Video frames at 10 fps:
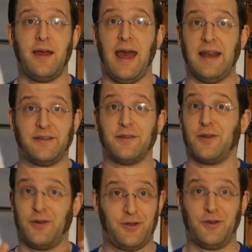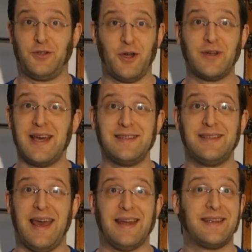And don't
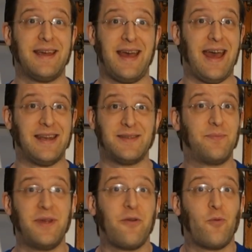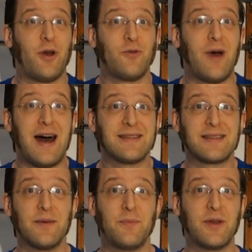hesitate and be the one who
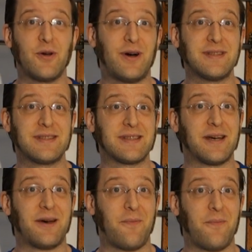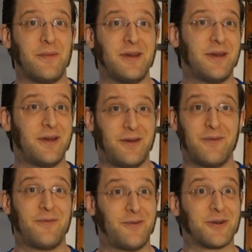asks because um,
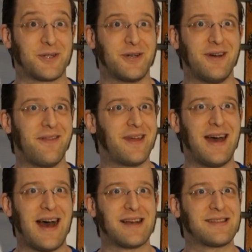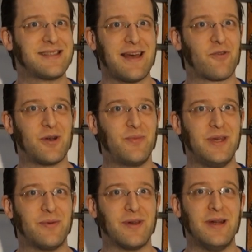for sure there are several
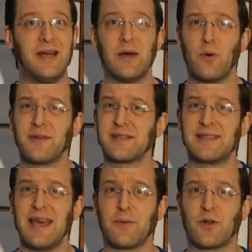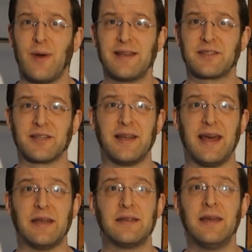people with the same question
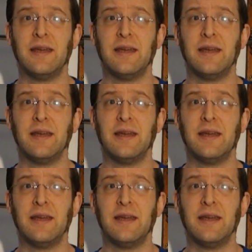and